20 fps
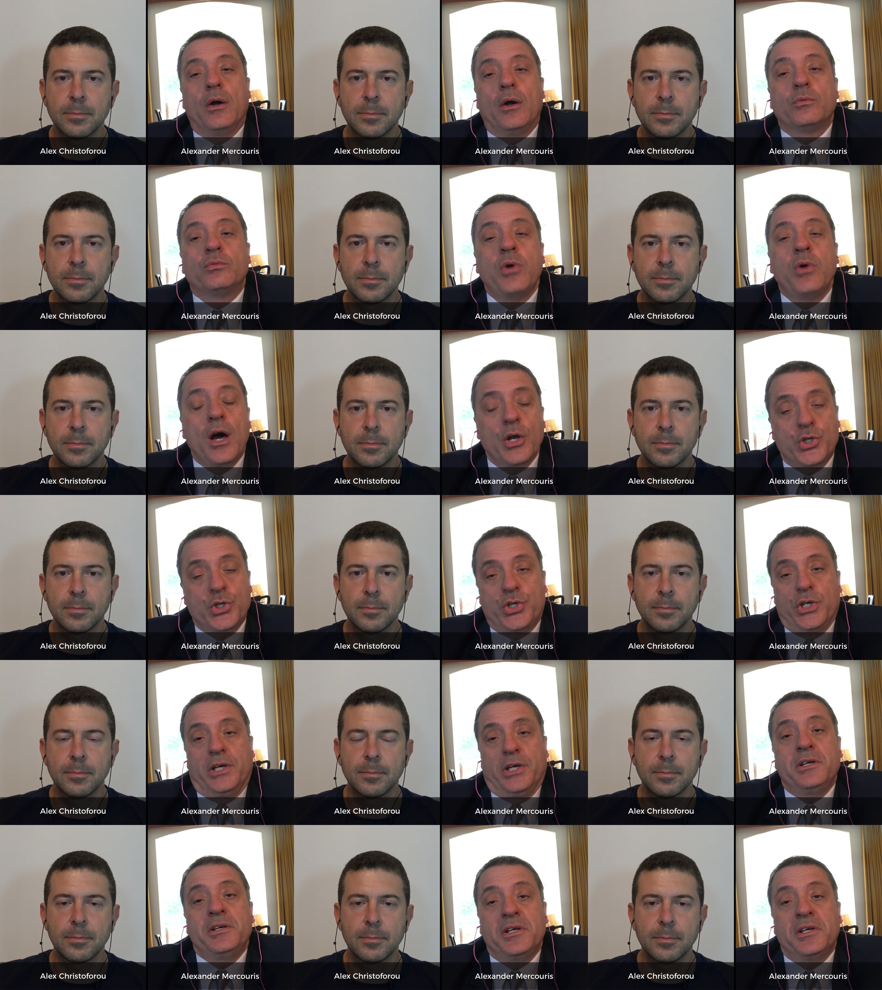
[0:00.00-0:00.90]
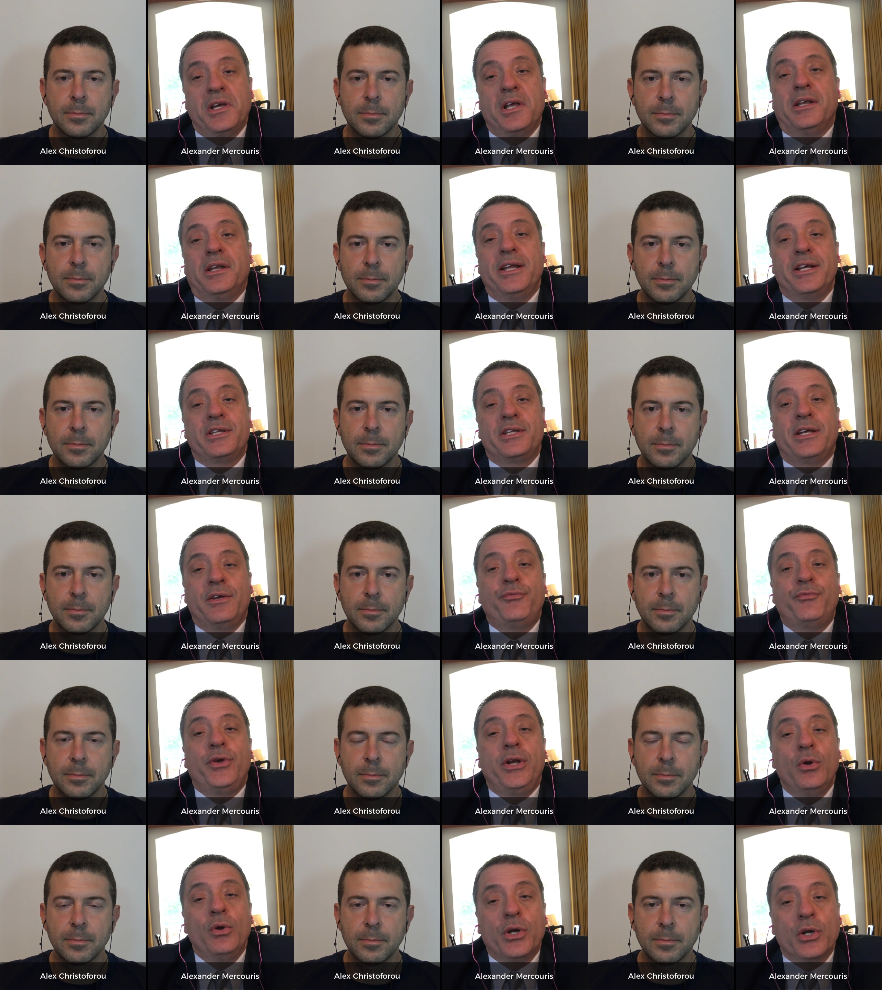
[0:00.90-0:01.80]
Speaker 1: Russia,
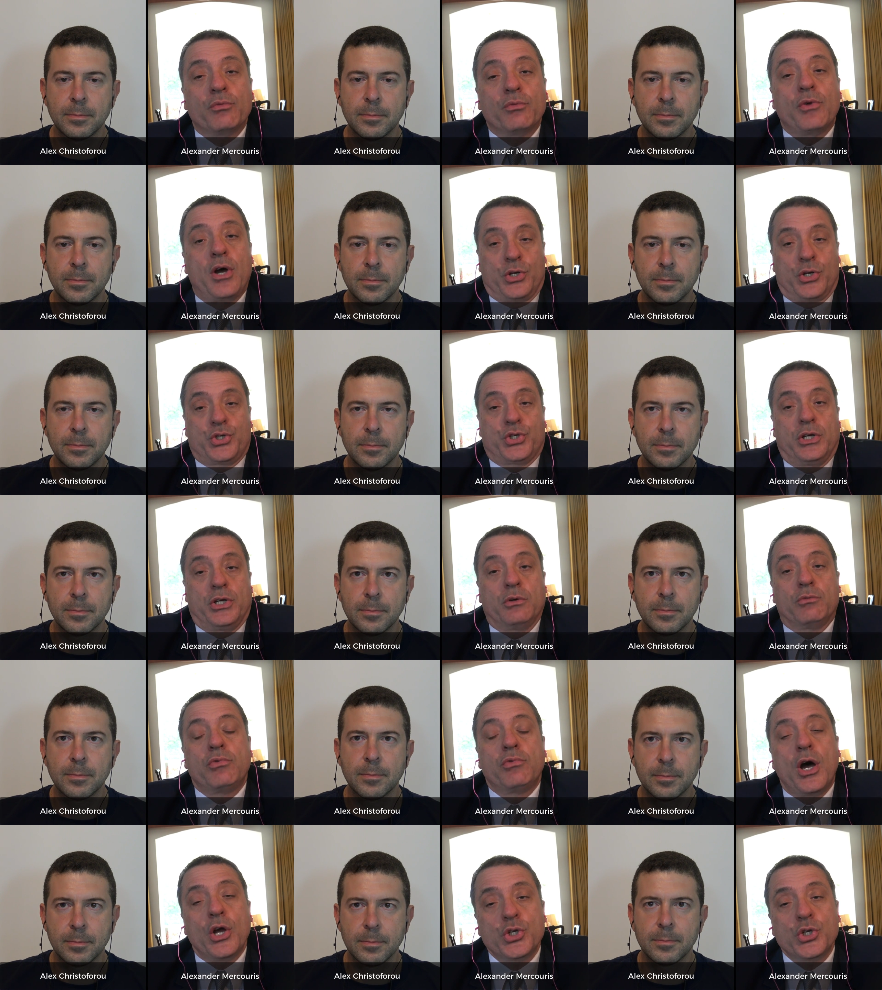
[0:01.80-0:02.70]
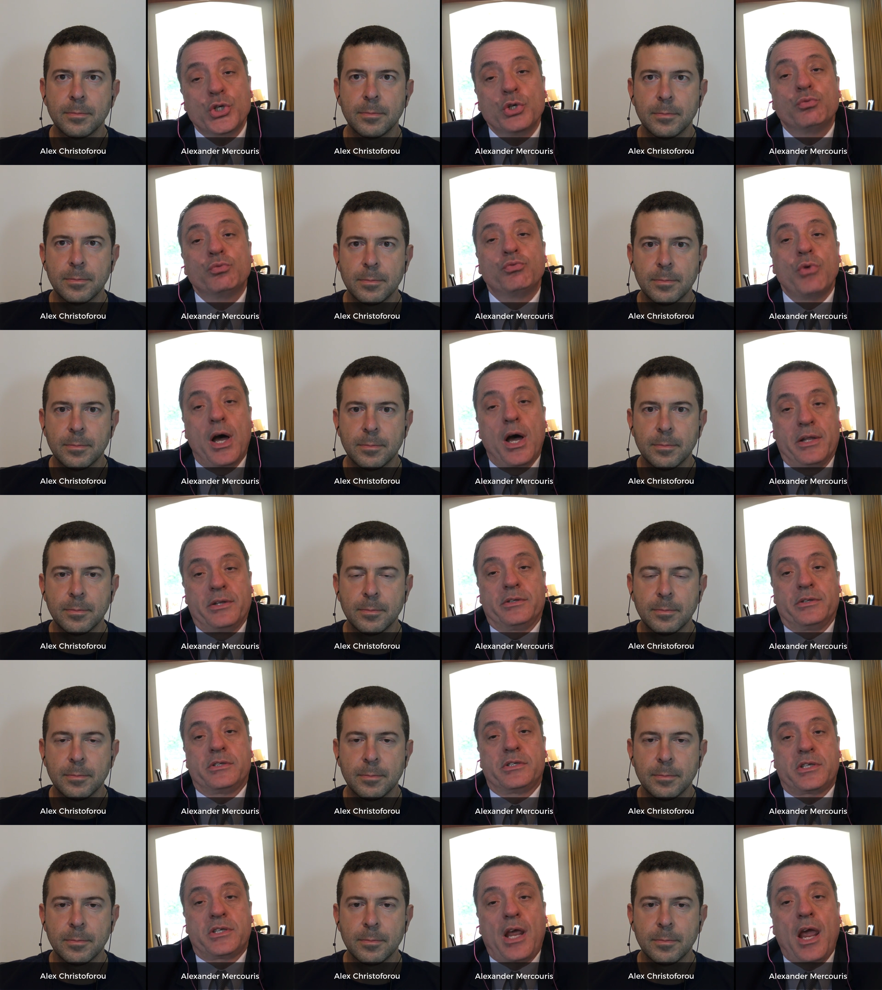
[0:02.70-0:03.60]
if we look at Russia, Russia
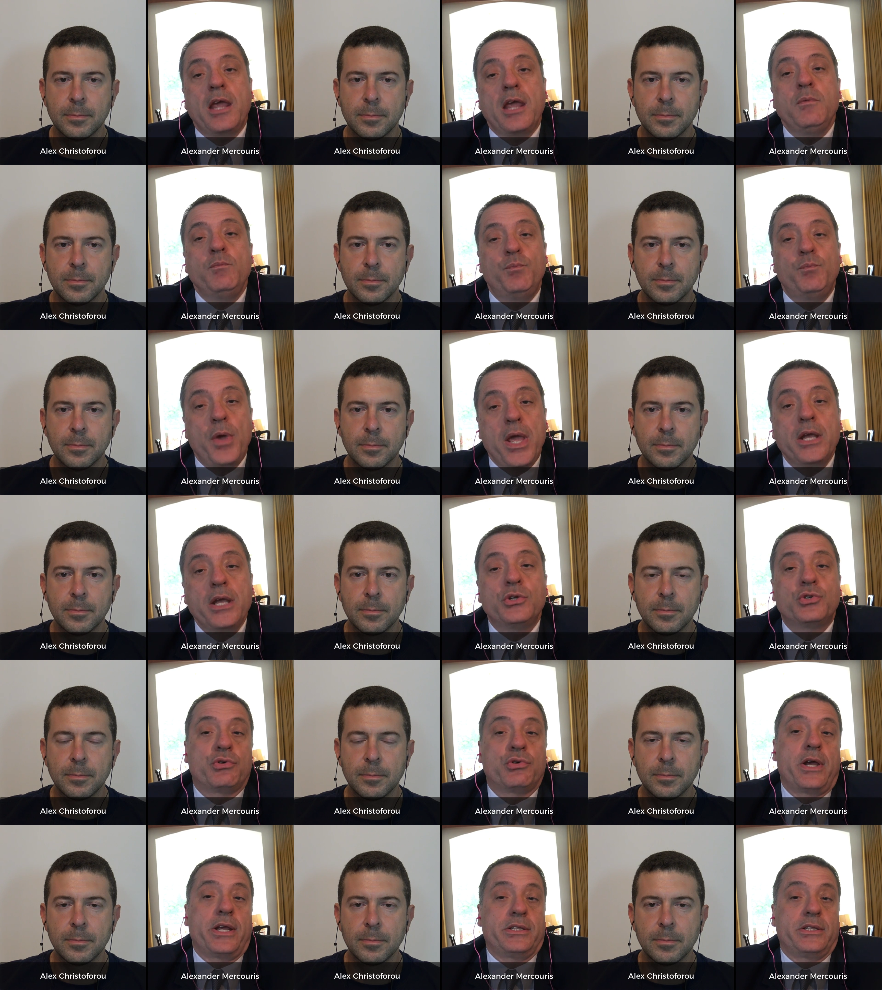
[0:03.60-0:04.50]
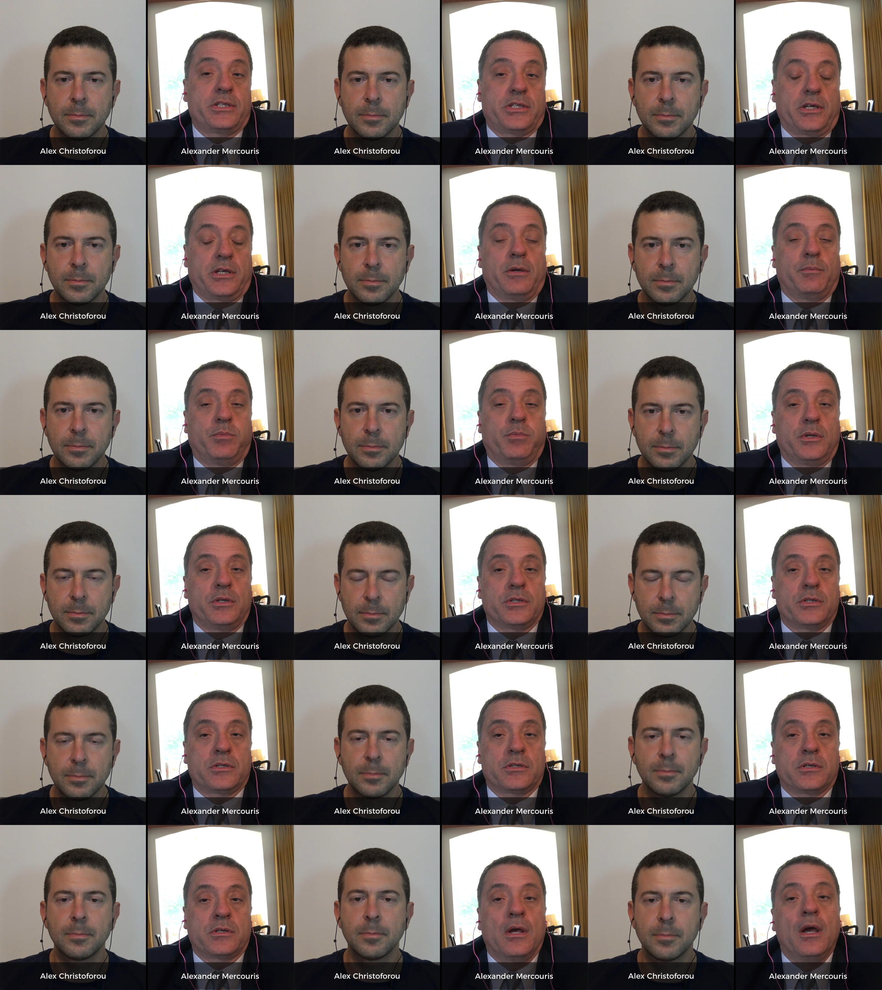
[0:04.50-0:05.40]
runs a big trade
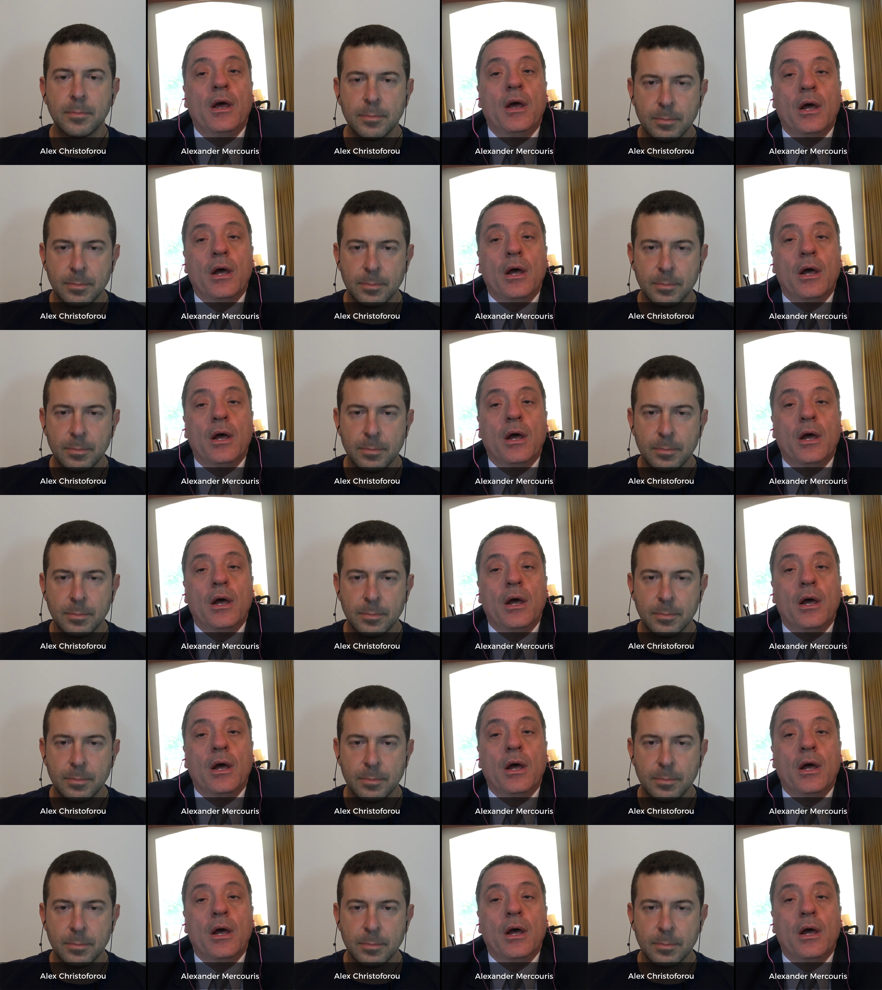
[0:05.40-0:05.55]
surplus.